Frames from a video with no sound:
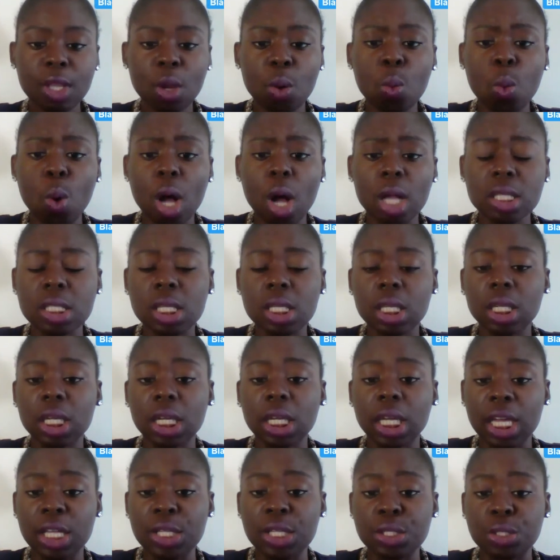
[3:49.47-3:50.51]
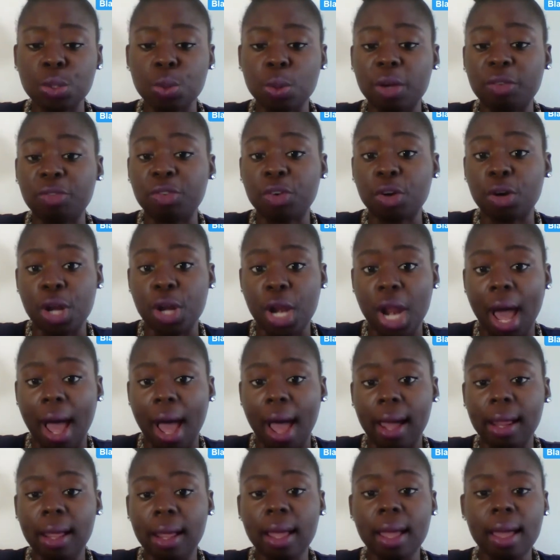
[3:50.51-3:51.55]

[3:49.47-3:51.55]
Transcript: want to look into if you're not.